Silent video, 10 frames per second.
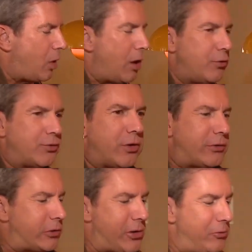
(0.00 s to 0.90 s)
I just
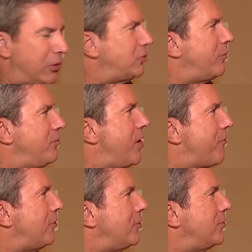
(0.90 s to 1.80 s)
like, the, like something
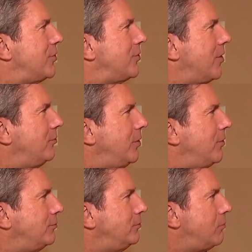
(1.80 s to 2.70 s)
different. Just, yeah. You
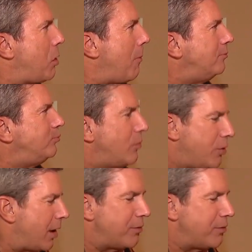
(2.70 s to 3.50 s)
know, yeah.